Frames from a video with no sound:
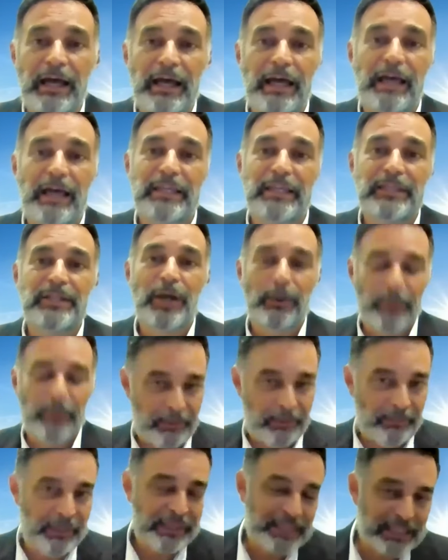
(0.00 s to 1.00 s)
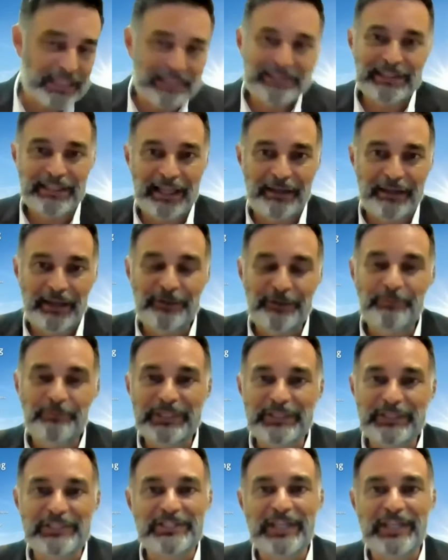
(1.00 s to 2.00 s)
you know, my thing is, I don't mean
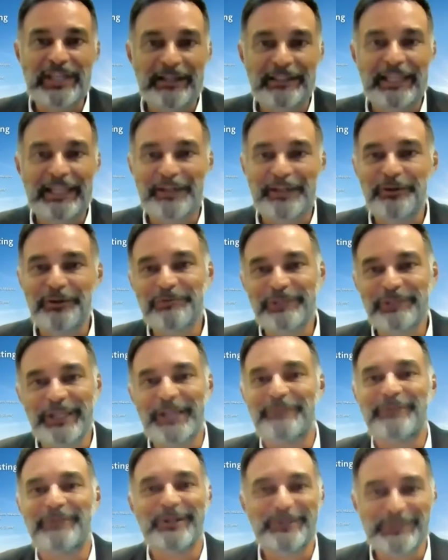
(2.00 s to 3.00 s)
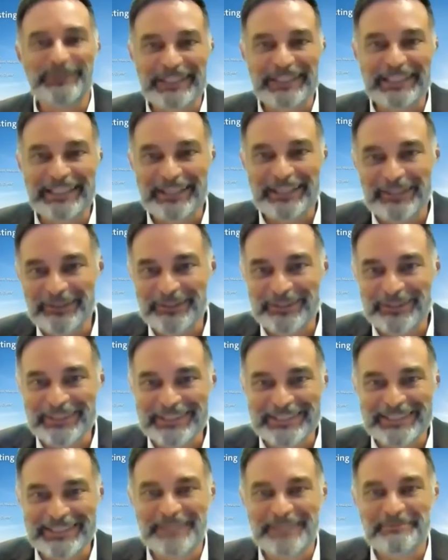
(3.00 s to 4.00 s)
to sound like overly rosy that, oh,
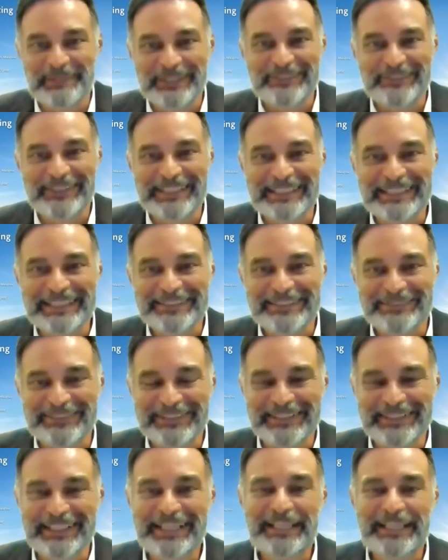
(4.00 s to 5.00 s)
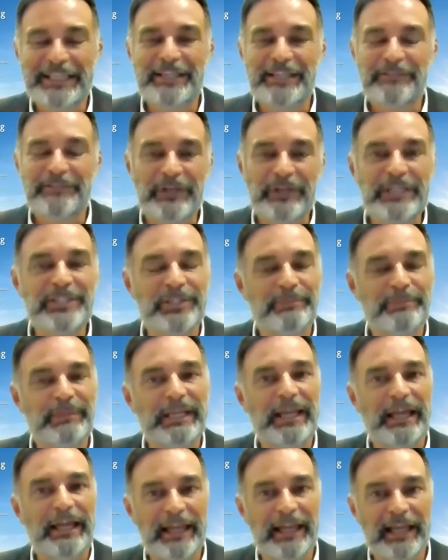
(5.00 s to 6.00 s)
this is going to be a great year for Asia,
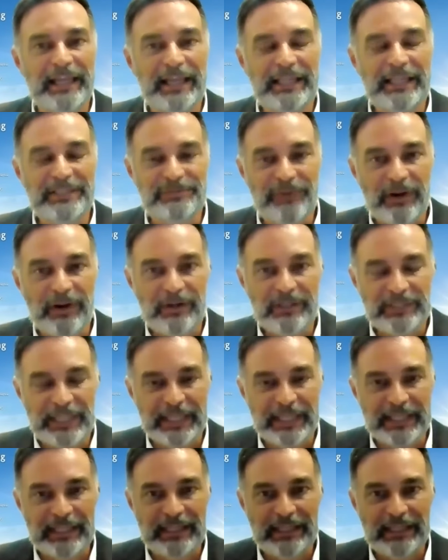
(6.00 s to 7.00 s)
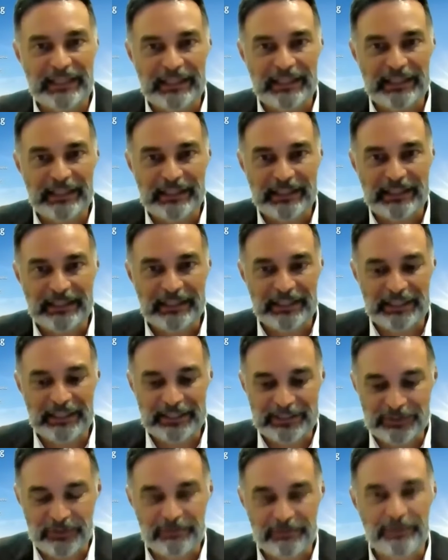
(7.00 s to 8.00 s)
but I as far as like a
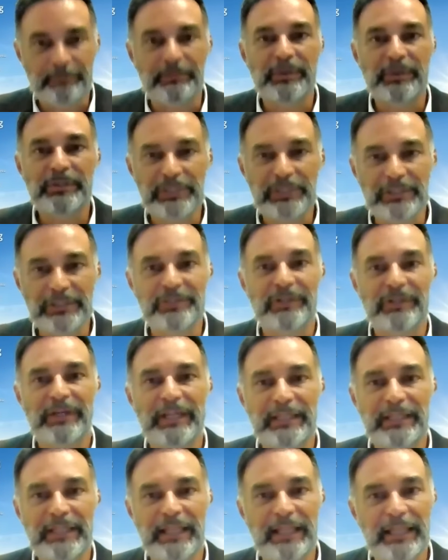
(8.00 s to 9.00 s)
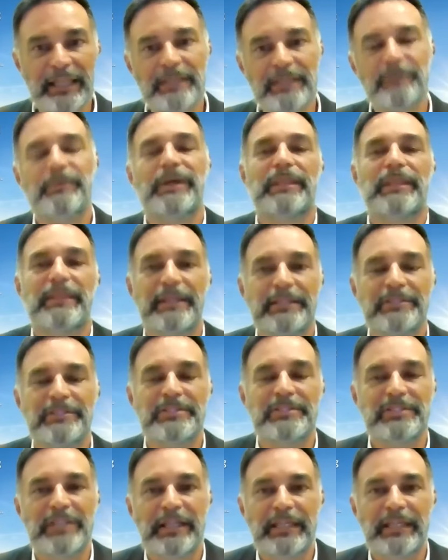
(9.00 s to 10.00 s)
sort of emerging trend, I like the way things are
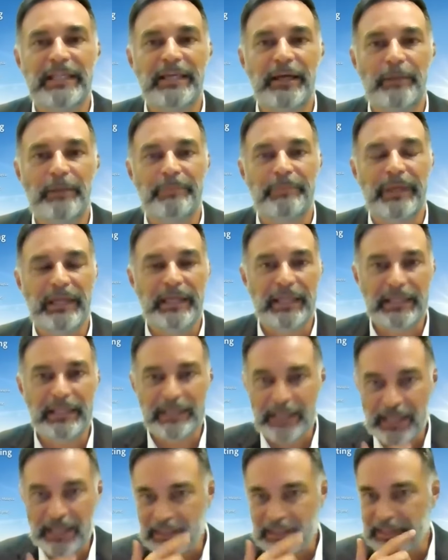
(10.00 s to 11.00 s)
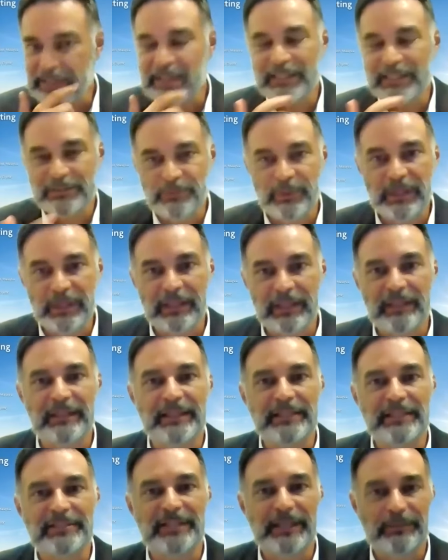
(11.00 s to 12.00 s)
setting up, and I think that's one of the
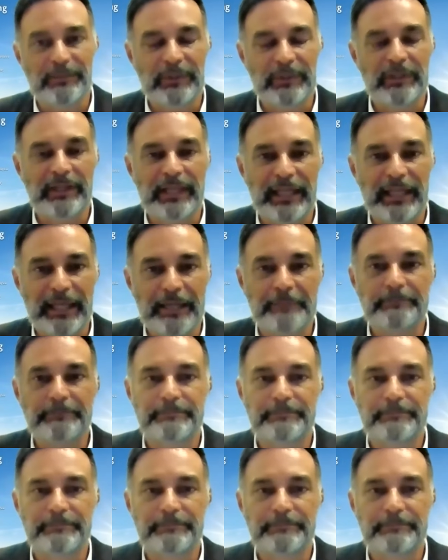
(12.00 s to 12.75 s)
things that we're looking at.